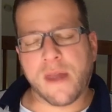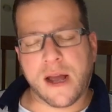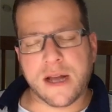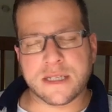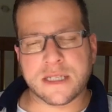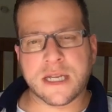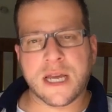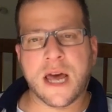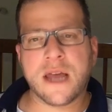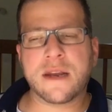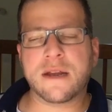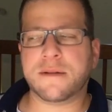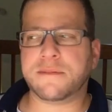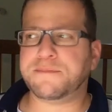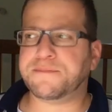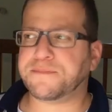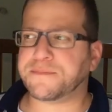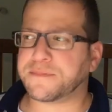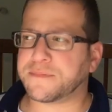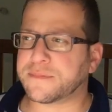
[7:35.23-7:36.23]
It's got a
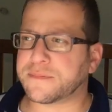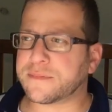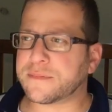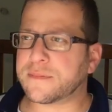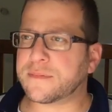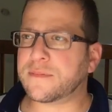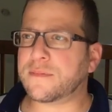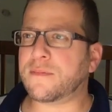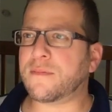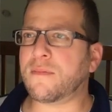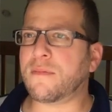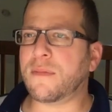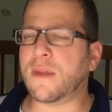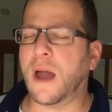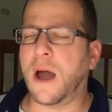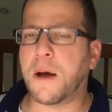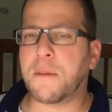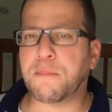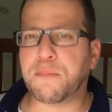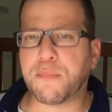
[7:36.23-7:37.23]

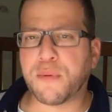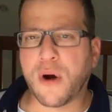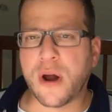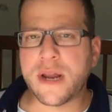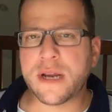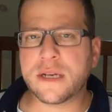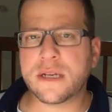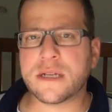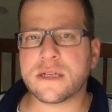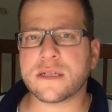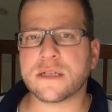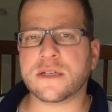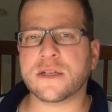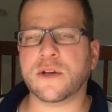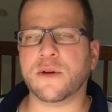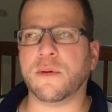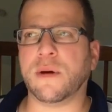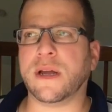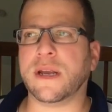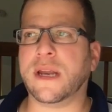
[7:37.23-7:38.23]
brightness
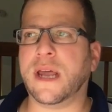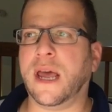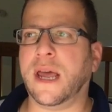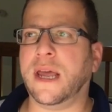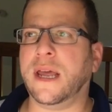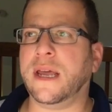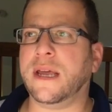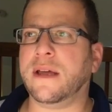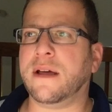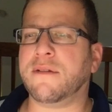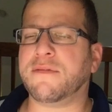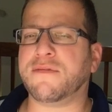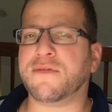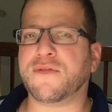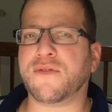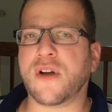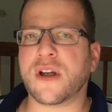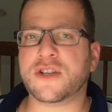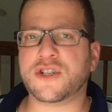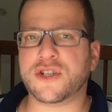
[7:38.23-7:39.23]
to it, a
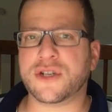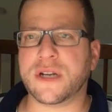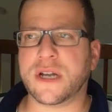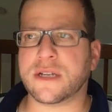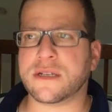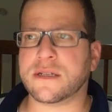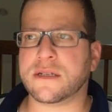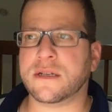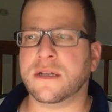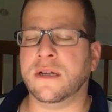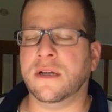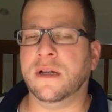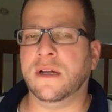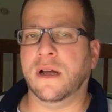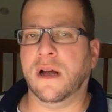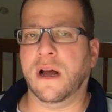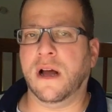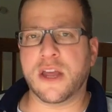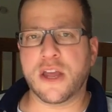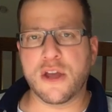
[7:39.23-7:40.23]
freshness,
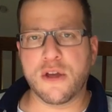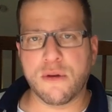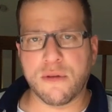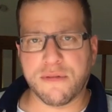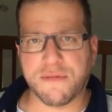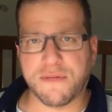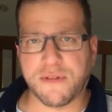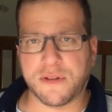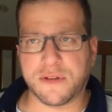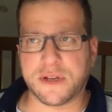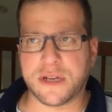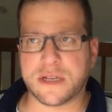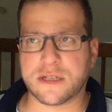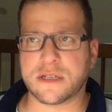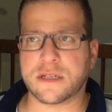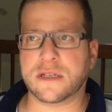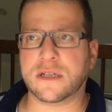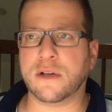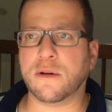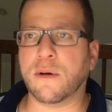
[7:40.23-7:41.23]
a
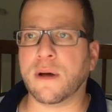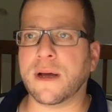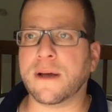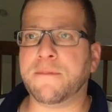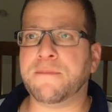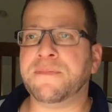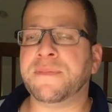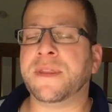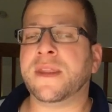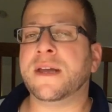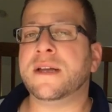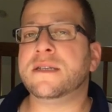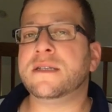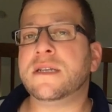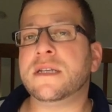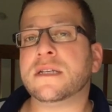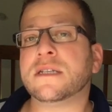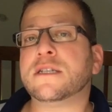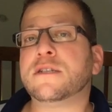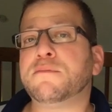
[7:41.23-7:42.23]
youthfulness to it,
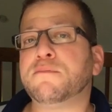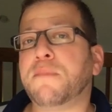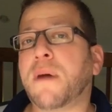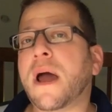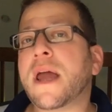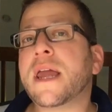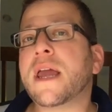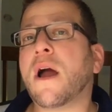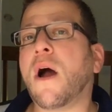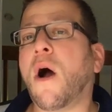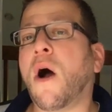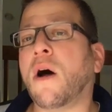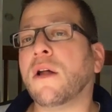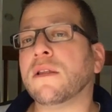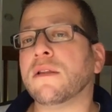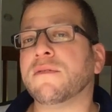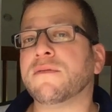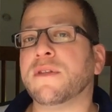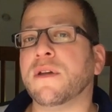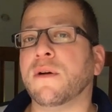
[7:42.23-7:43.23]
despite
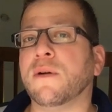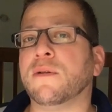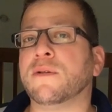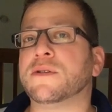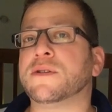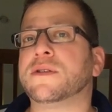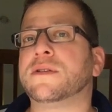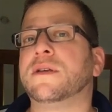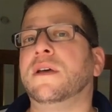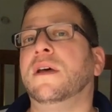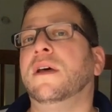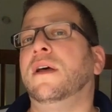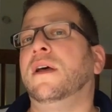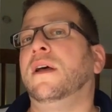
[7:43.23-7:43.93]
all of those